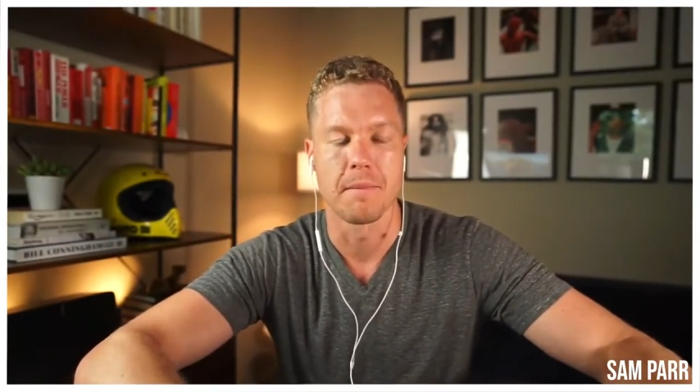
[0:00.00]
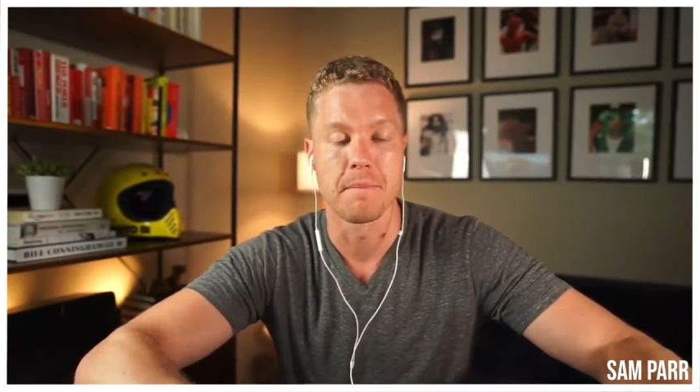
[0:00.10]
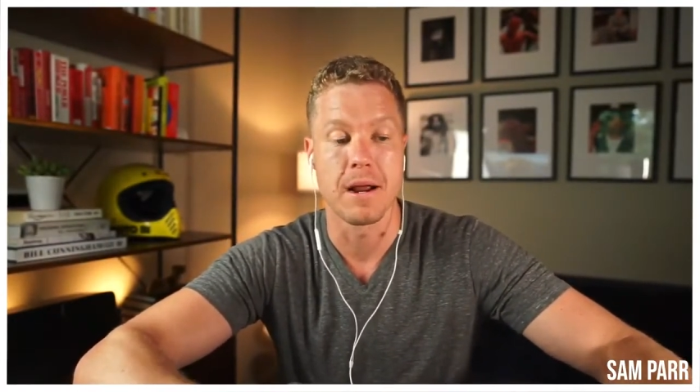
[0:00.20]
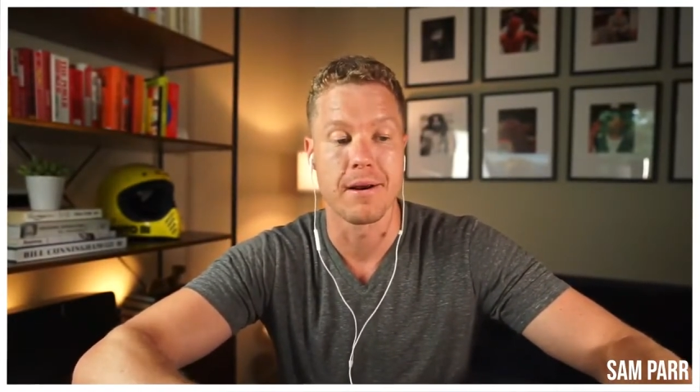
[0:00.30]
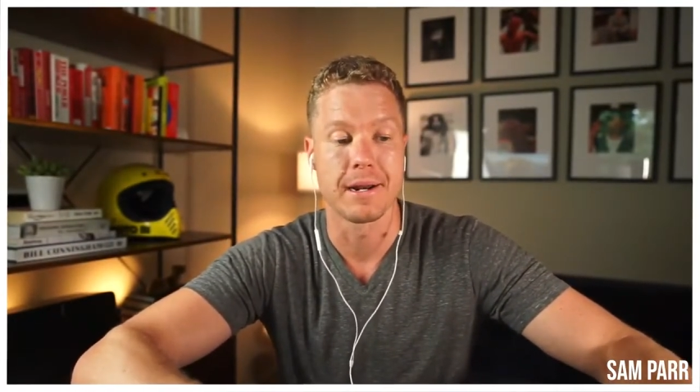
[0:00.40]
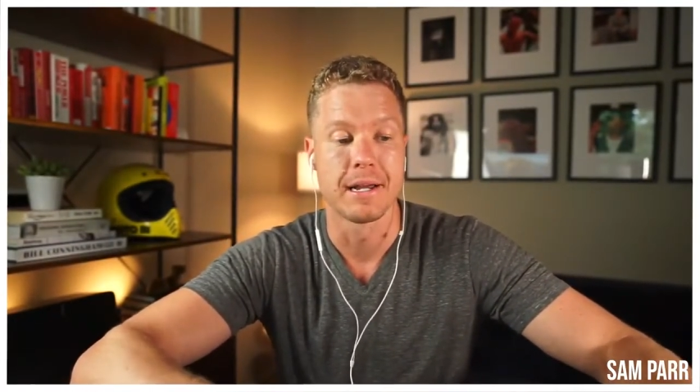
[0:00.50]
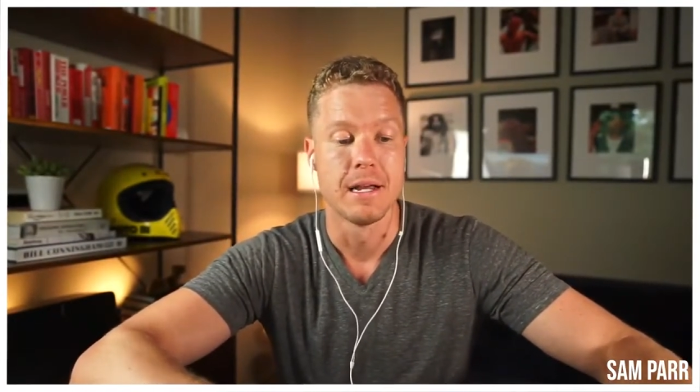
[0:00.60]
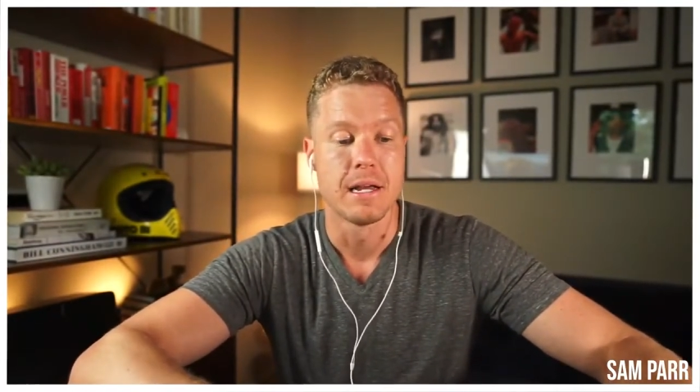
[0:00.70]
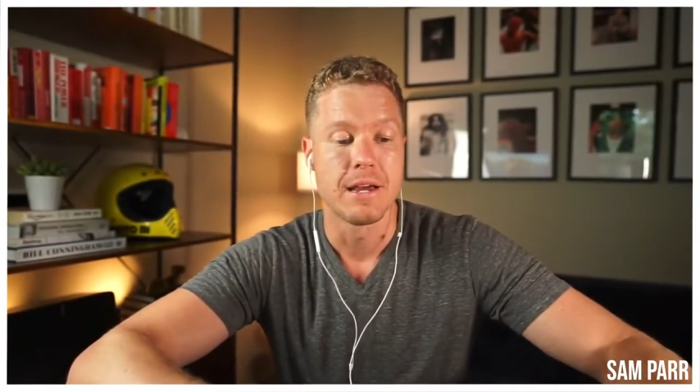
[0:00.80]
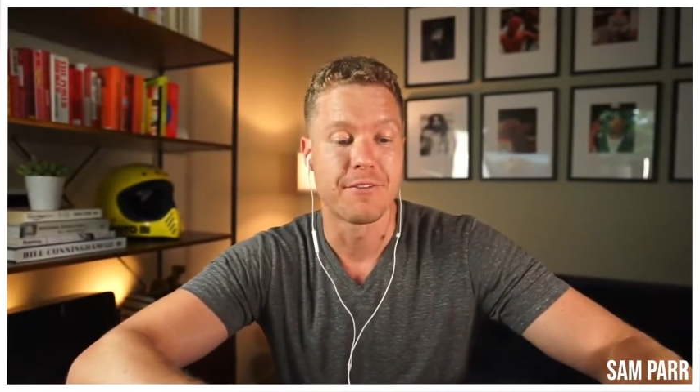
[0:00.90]
married
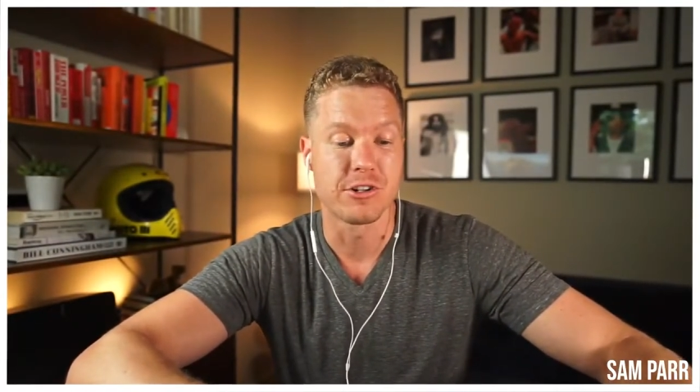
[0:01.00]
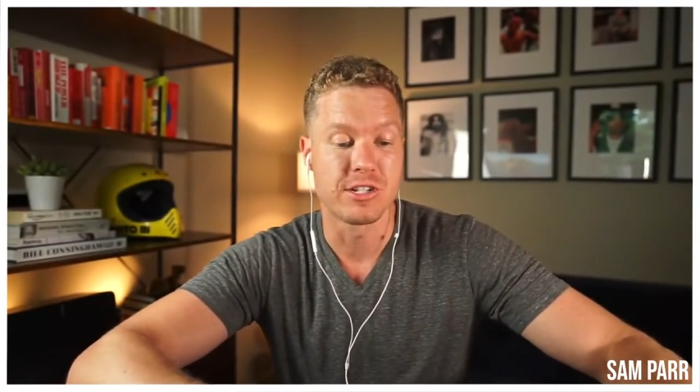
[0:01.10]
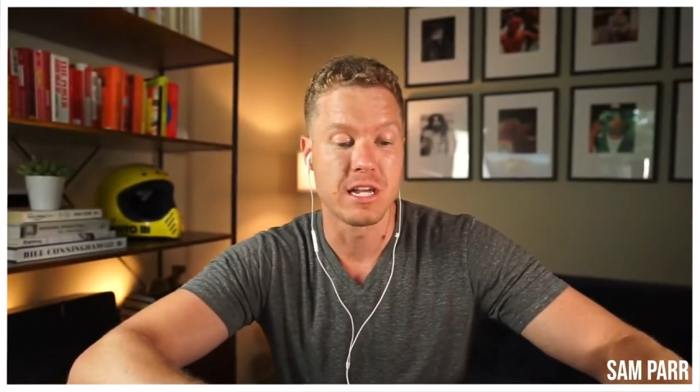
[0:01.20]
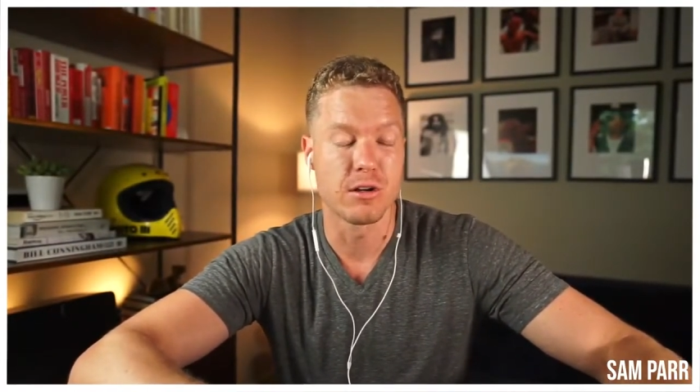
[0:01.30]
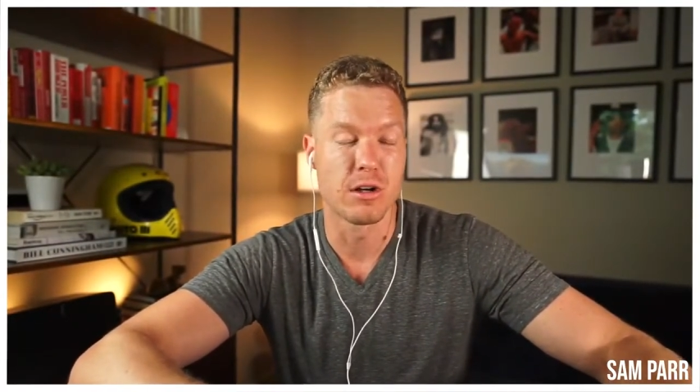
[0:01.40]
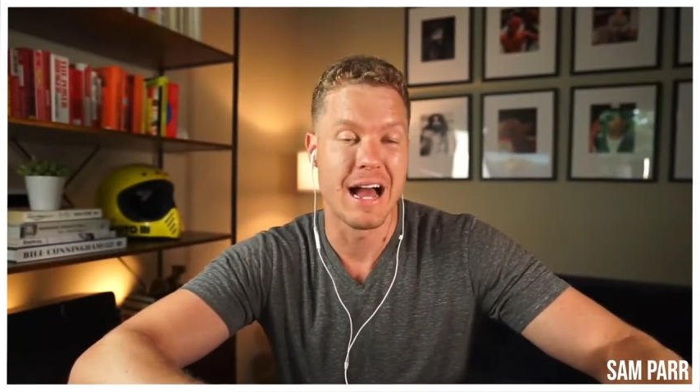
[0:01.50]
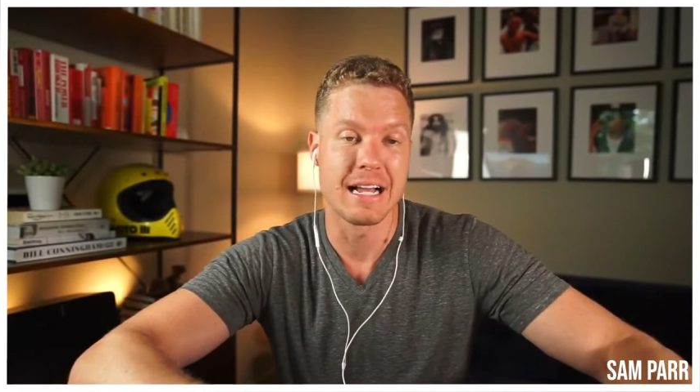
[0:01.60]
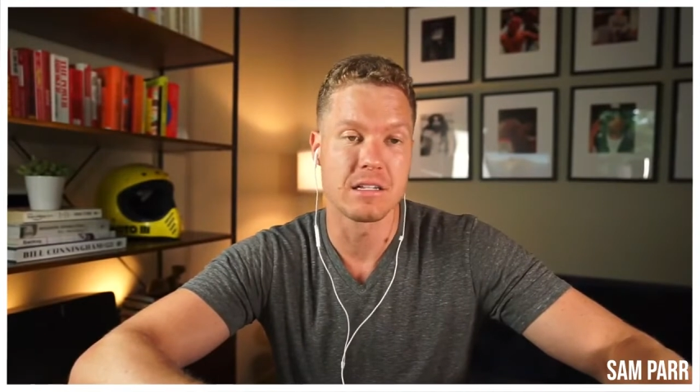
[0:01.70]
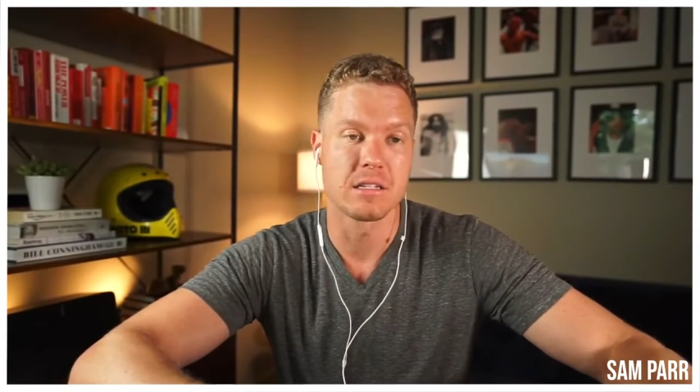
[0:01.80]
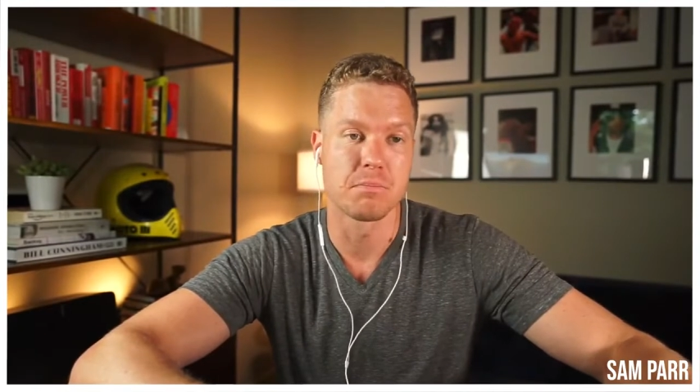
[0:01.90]
if you're single i
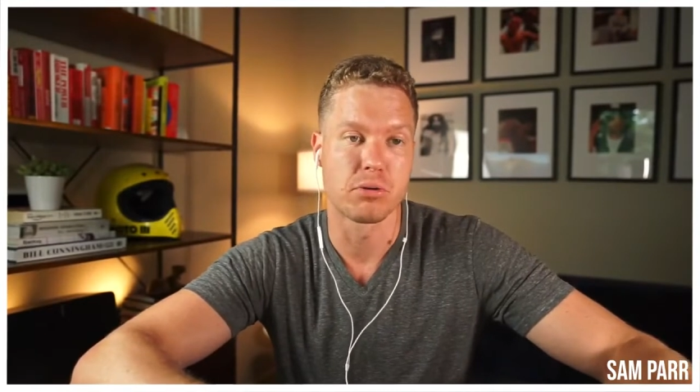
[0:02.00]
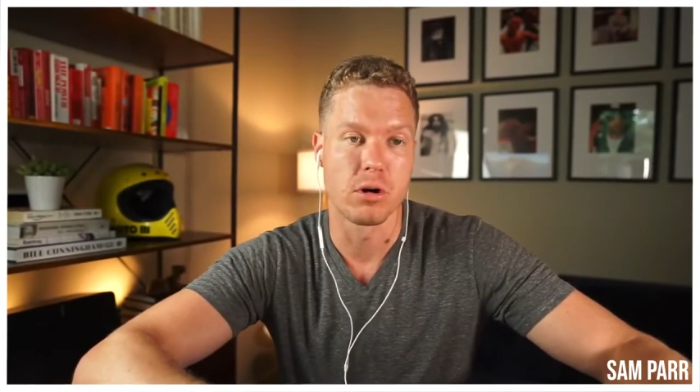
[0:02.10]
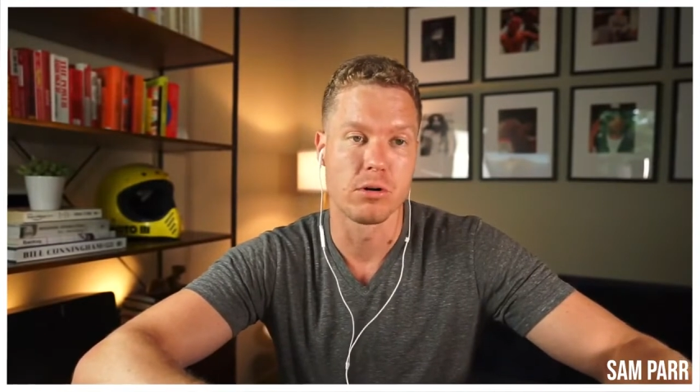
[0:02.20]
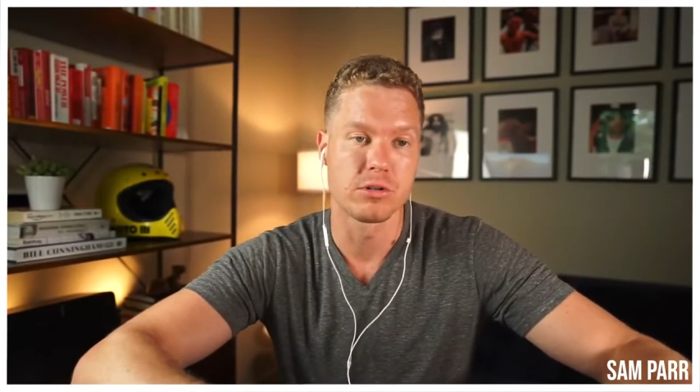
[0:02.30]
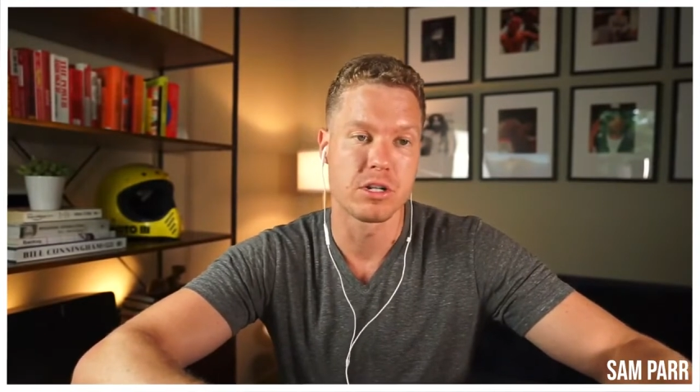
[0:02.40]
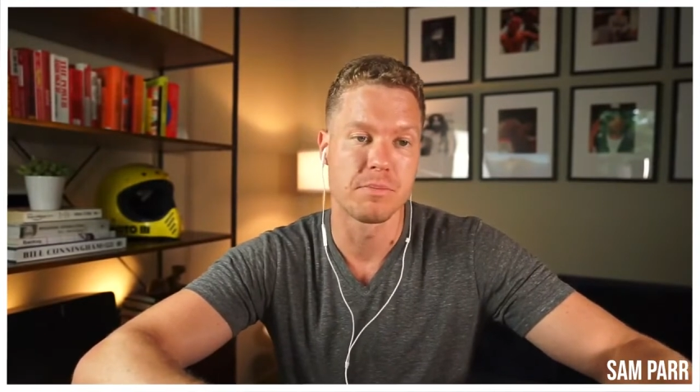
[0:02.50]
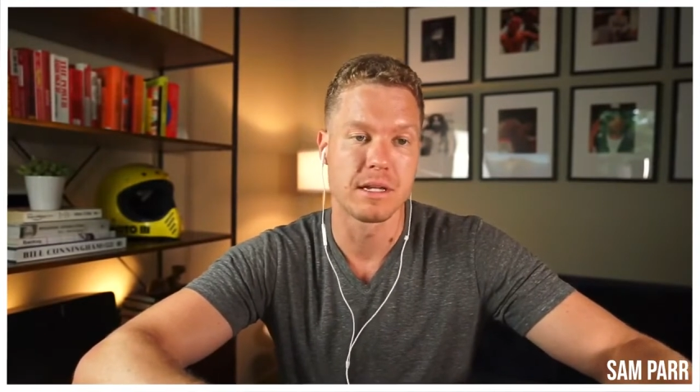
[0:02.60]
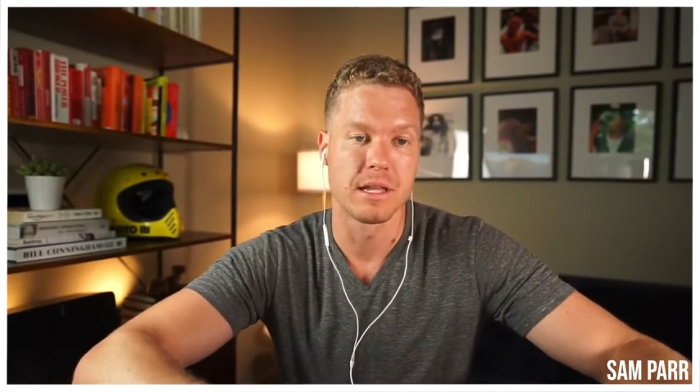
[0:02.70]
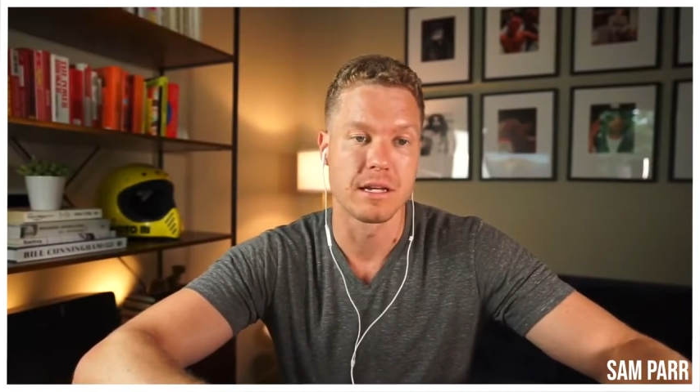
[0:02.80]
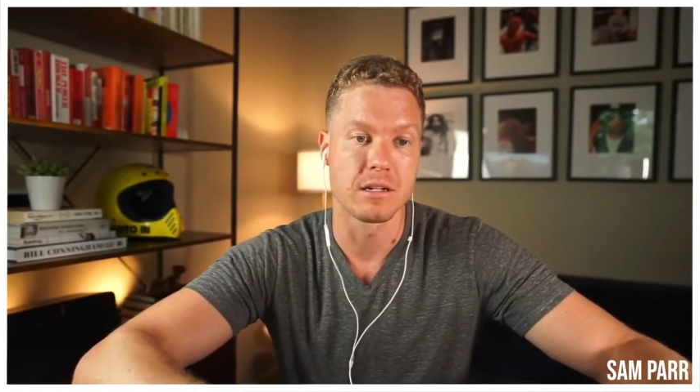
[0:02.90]
guess the pros could
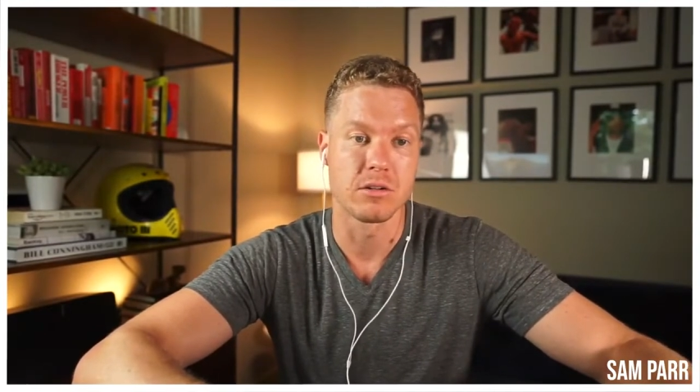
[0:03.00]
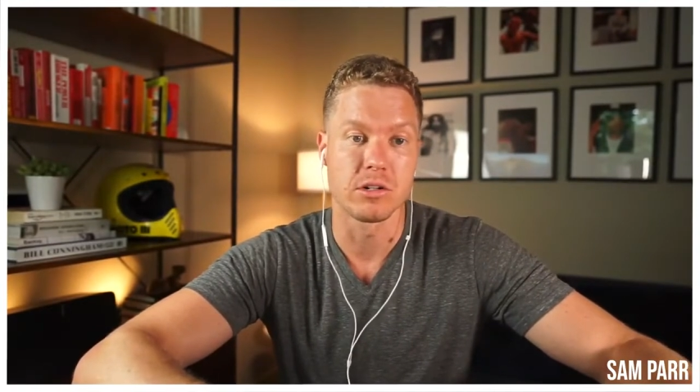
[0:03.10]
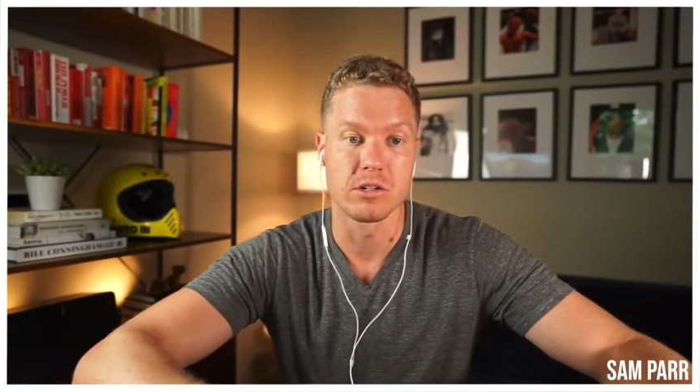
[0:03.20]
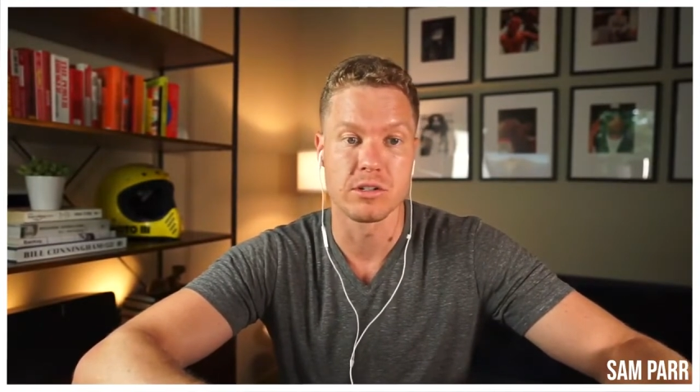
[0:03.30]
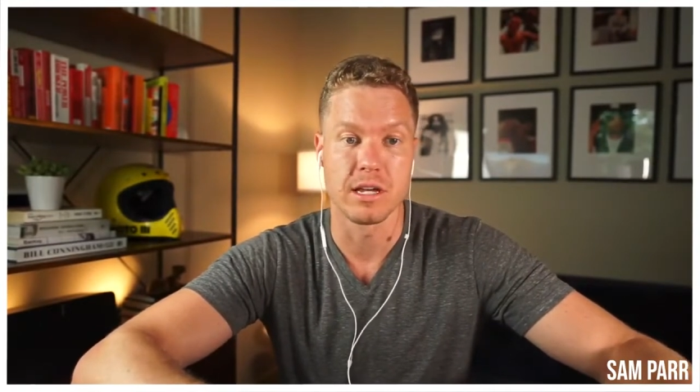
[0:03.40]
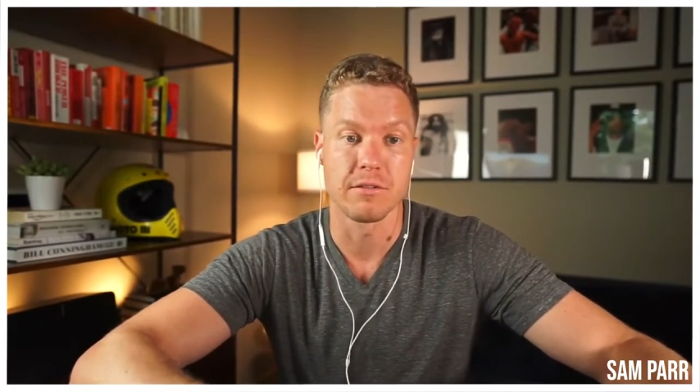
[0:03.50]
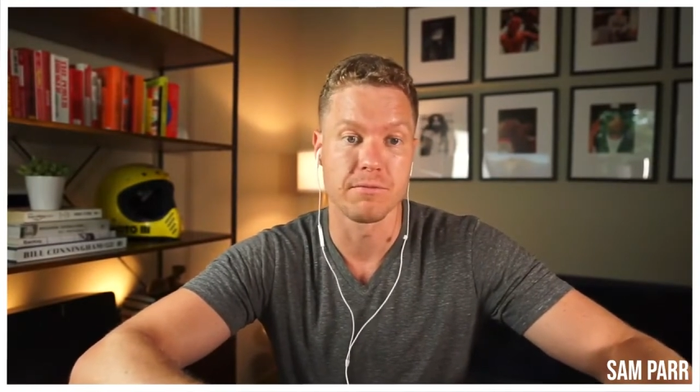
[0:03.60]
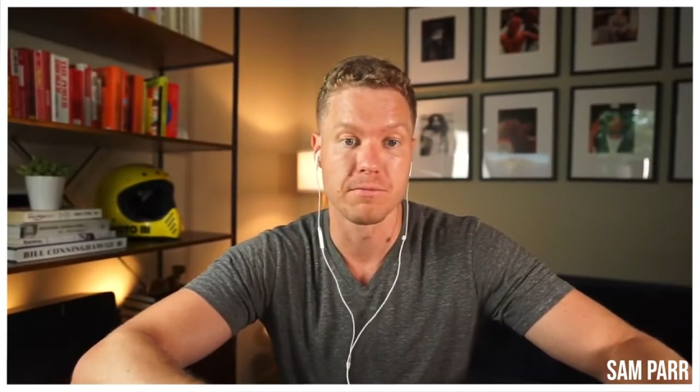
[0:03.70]
be like you could just like